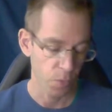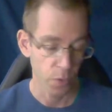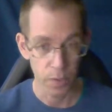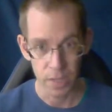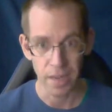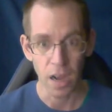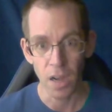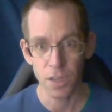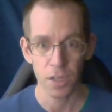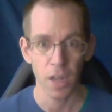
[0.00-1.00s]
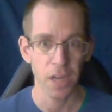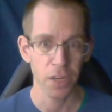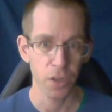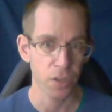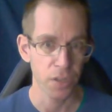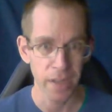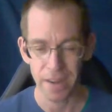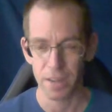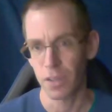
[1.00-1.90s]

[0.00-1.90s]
you would say, ontological status.